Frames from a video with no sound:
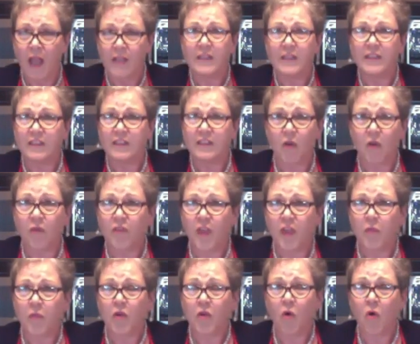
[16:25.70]
So if they
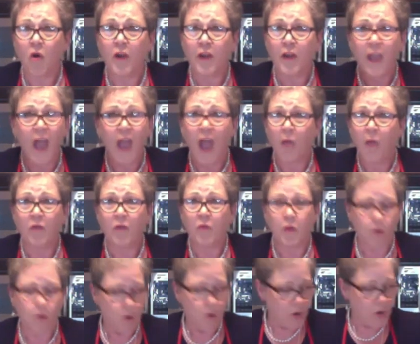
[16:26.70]
recorded it, I would have
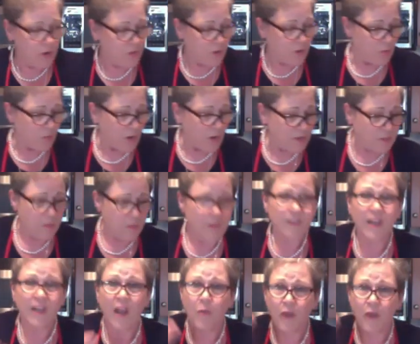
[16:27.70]
recorded their recipes
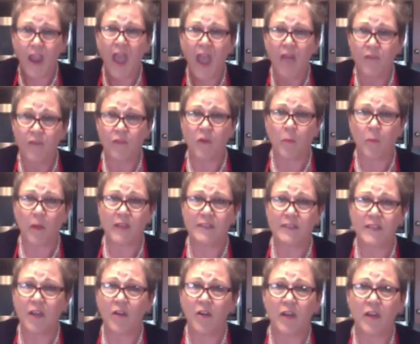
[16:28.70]
and I would have it for
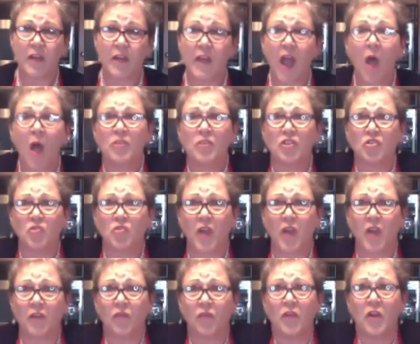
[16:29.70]
posterity. Now I'm just
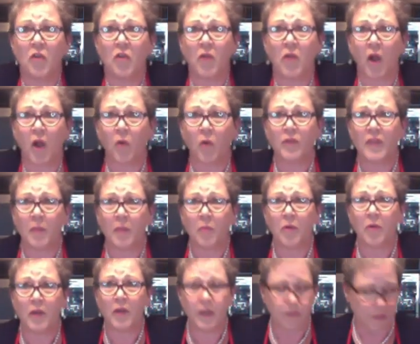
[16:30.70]
trying to figure out what they
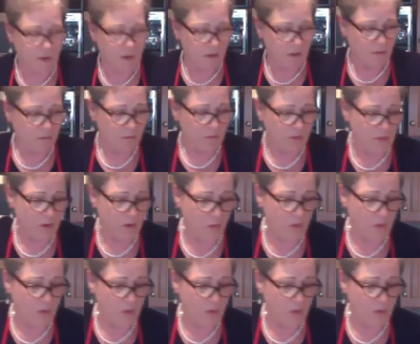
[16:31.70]
put in their, their